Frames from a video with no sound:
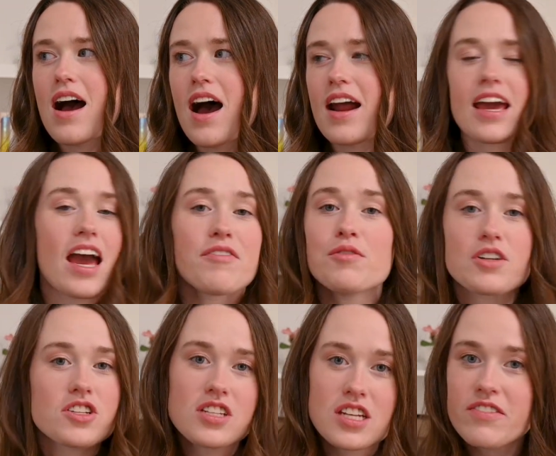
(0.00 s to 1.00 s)
And I haven't
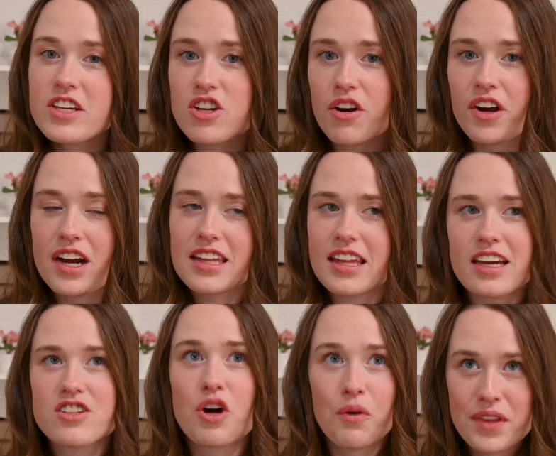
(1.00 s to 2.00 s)
watched a TV show or anything.
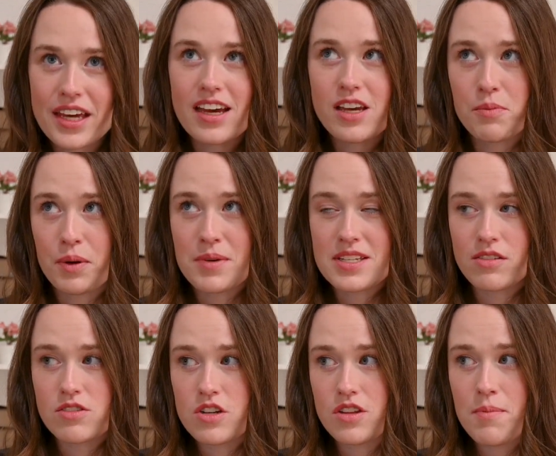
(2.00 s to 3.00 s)
I don't think I could bring
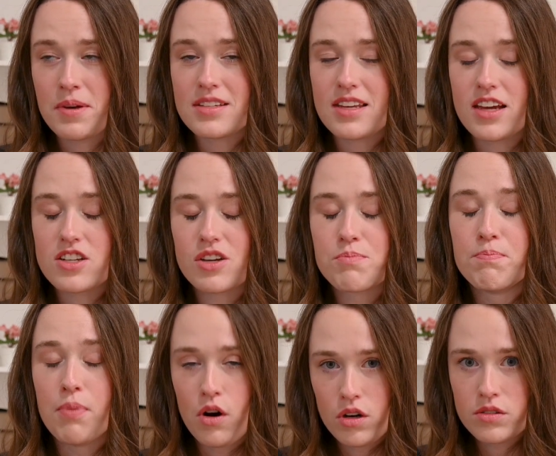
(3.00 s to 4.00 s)
myself to do that because I actually
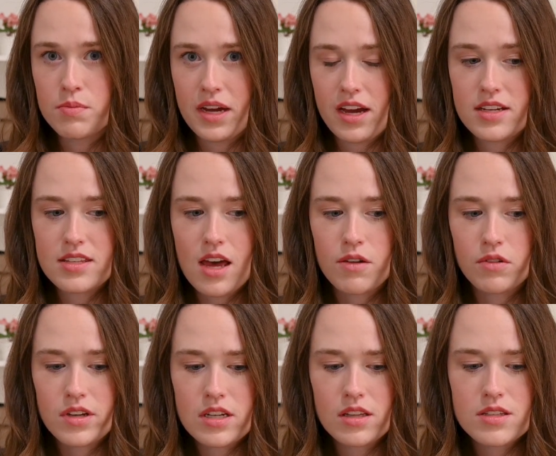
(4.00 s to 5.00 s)
bawled my eyes out
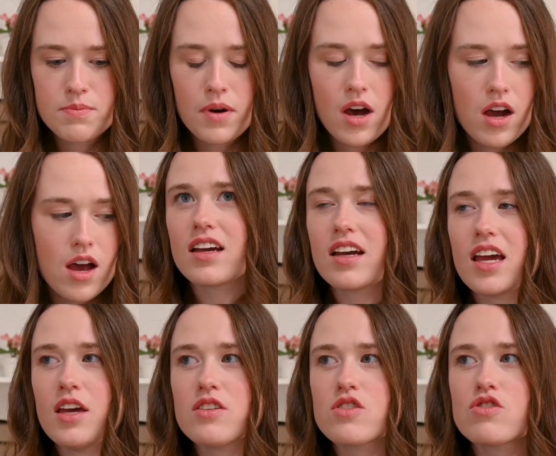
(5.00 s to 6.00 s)
reading this book.
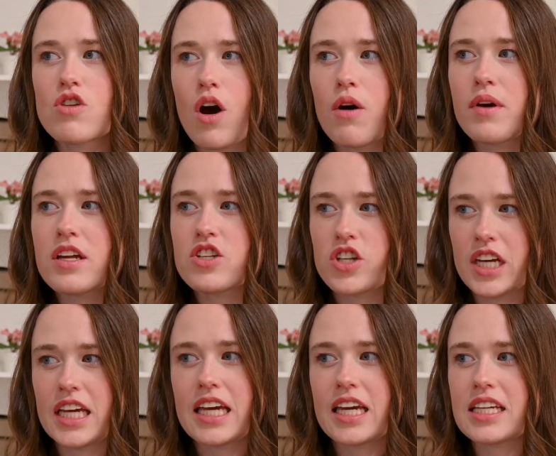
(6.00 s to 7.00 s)
It's so
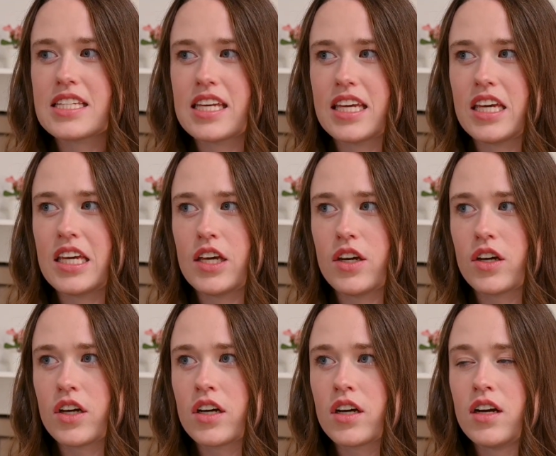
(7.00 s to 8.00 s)
intriguing to
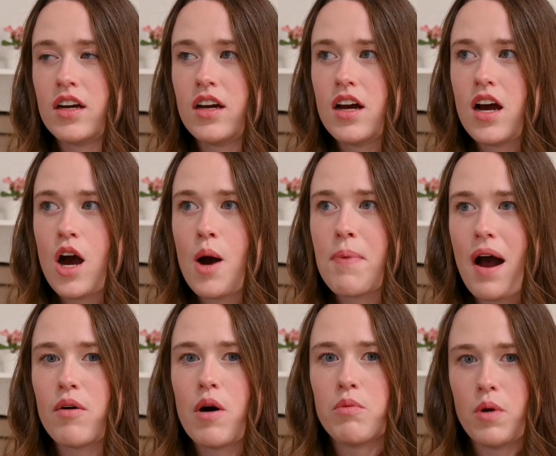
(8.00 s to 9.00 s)
hear
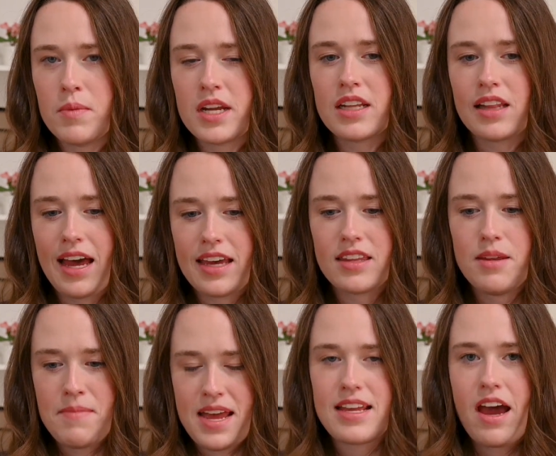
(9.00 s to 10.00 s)
about a woman like the
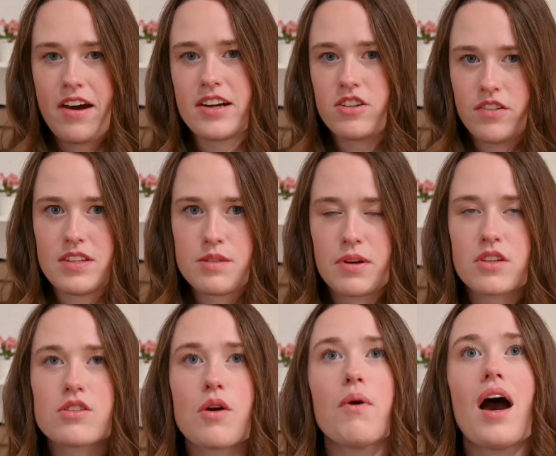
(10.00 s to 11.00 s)
main character of this book.
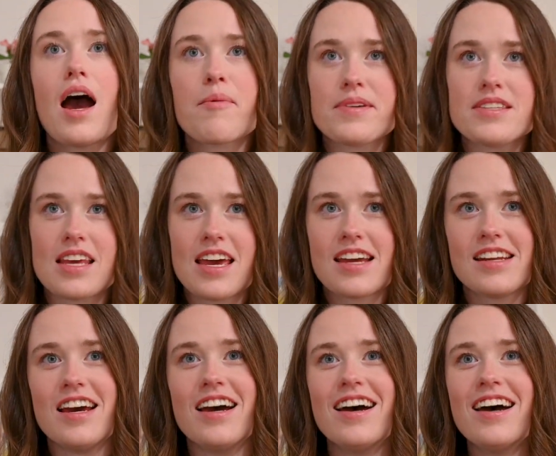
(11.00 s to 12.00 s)
So what happens
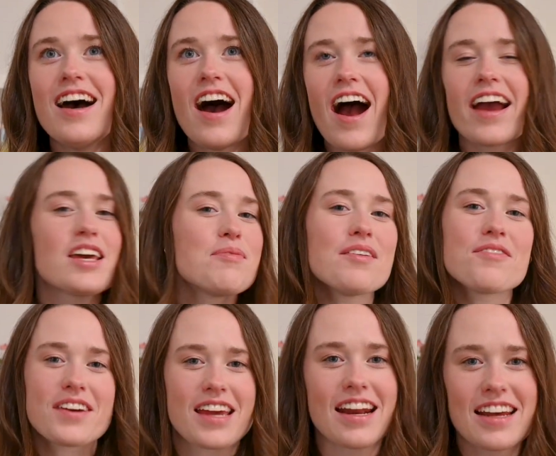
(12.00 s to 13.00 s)
in, I keep on
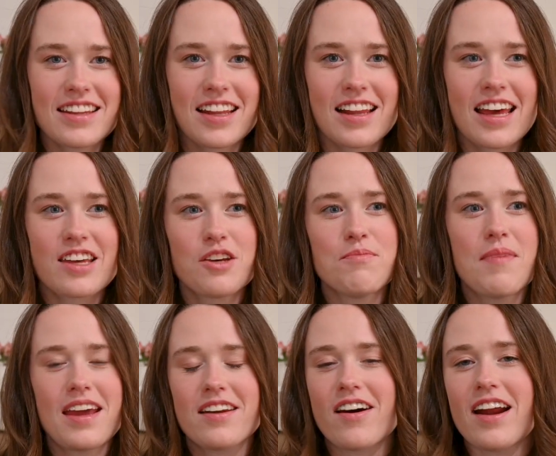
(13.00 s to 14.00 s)
forgetting that like you
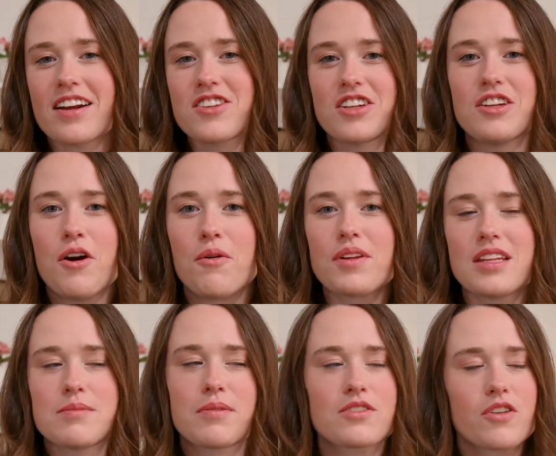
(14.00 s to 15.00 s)
may not actually know what
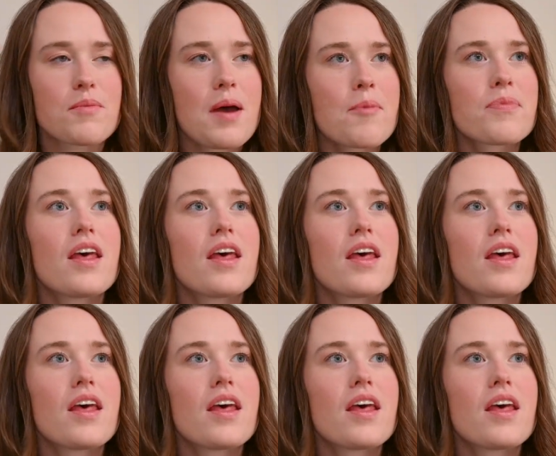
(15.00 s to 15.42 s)
these books are about.